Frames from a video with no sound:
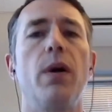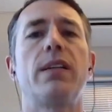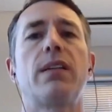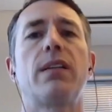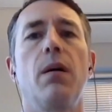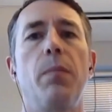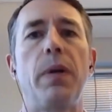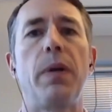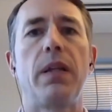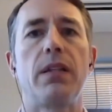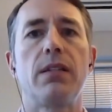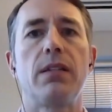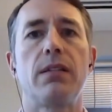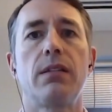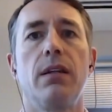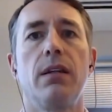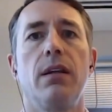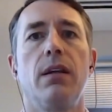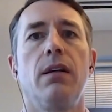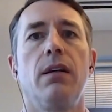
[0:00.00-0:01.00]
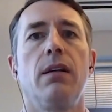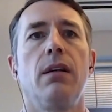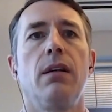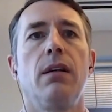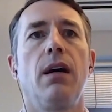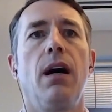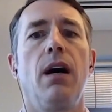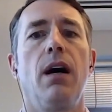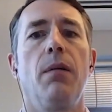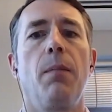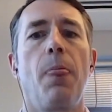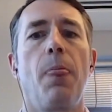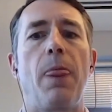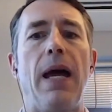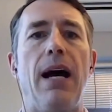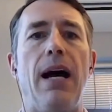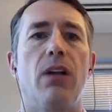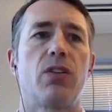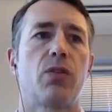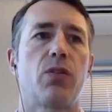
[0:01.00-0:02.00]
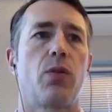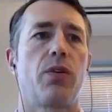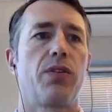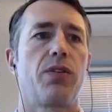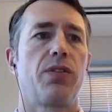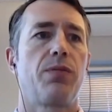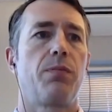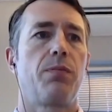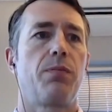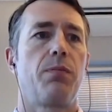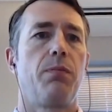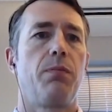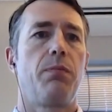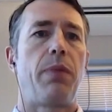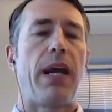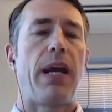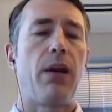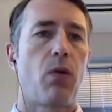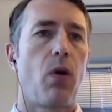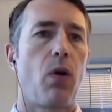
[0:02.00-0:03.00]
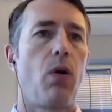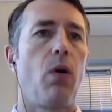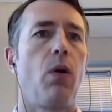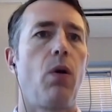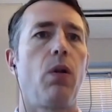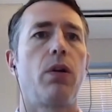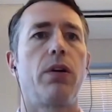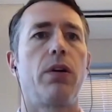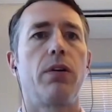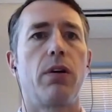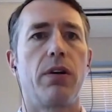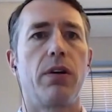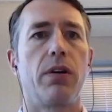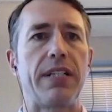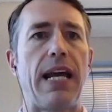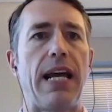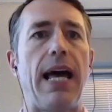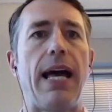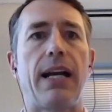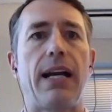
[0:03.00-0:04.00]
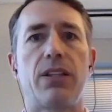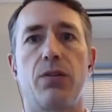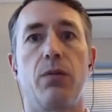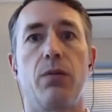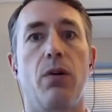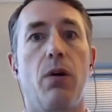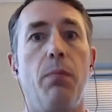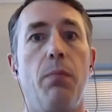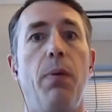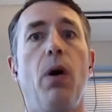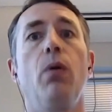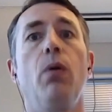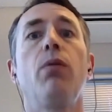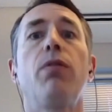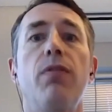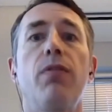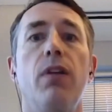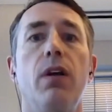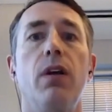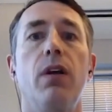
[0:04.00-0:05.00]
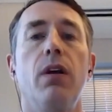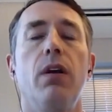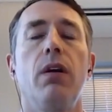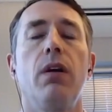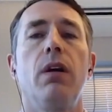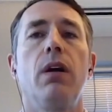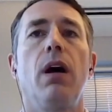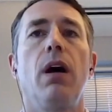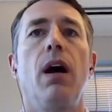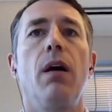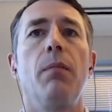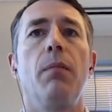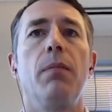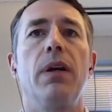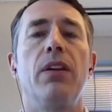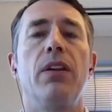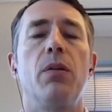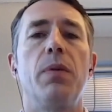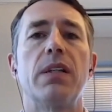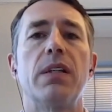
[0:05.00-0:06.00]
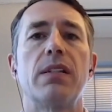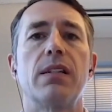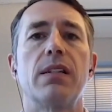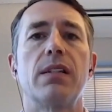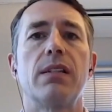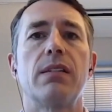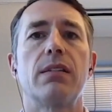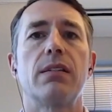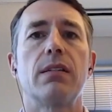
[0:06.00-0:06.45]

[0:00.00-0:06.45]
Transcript: companies outsource payroll or tax or both in their business.